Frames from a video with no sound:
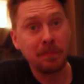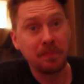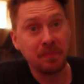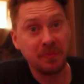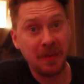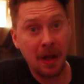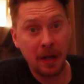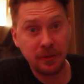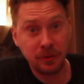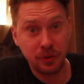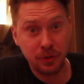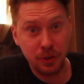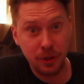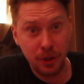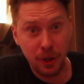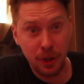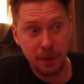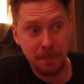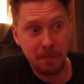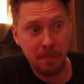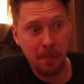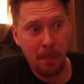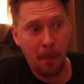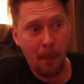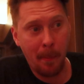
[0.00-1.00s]
That's good.
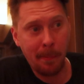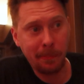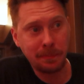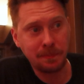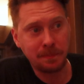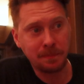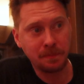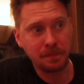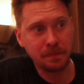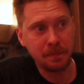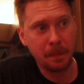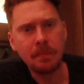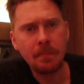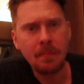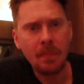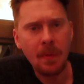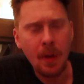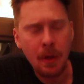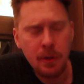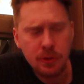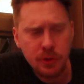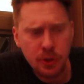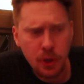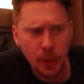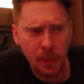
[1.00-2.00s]

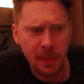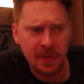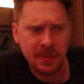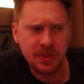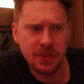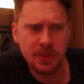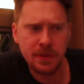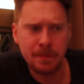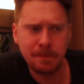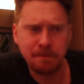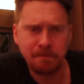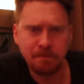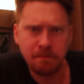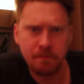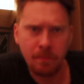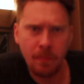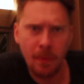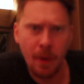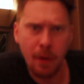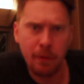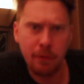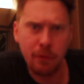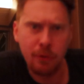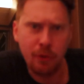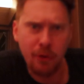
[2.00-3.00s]
So it's
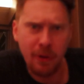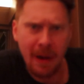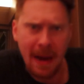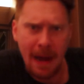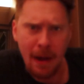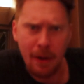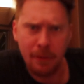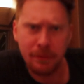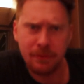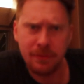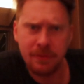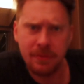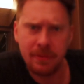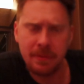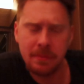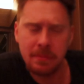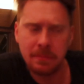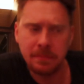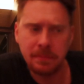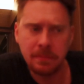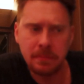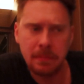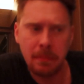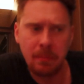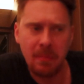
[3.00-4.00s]
ground
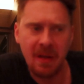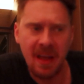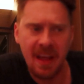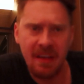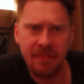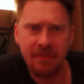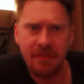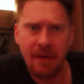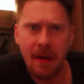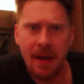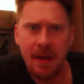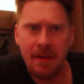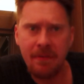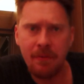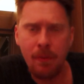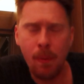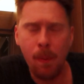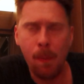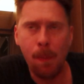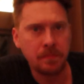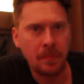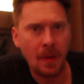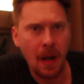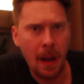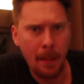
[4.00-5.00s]
A5.
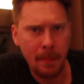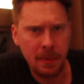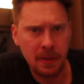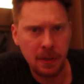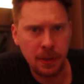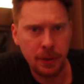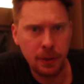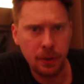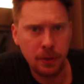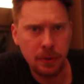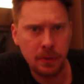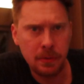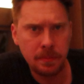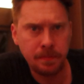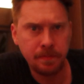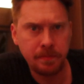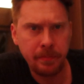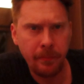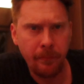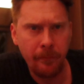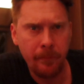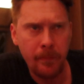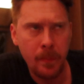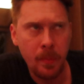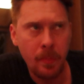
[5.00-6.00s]
I'm a little,
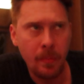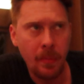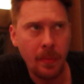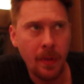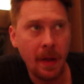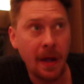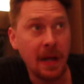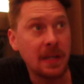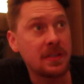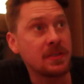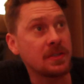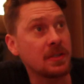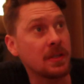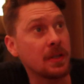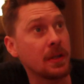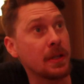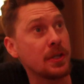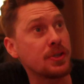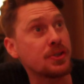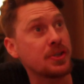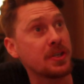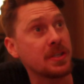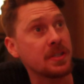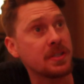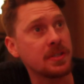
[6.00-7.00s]
it's
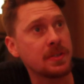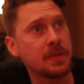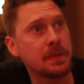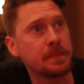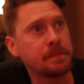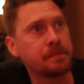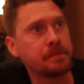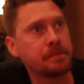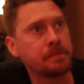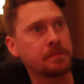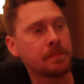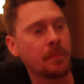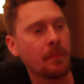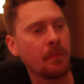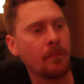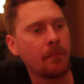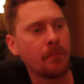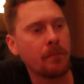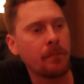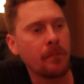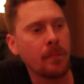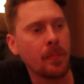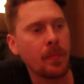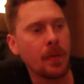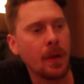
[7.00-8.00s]
delicious.
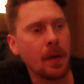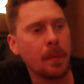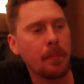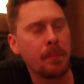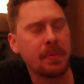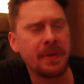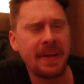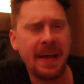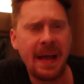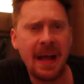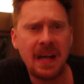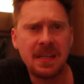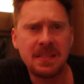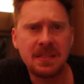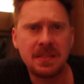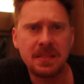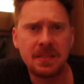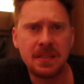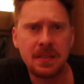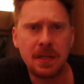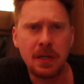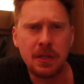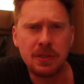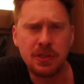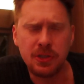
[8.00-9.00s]
But it has
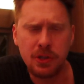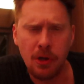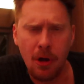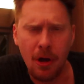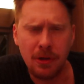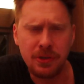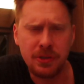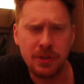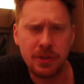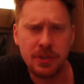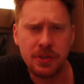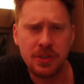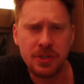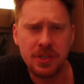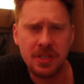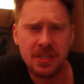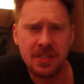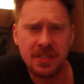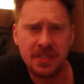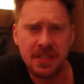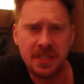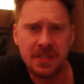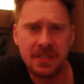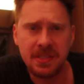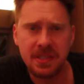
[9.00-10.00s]
a sausage
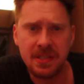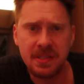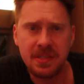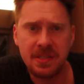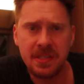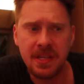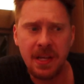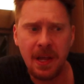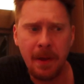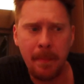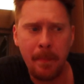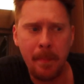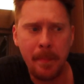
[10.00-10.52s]
consistency.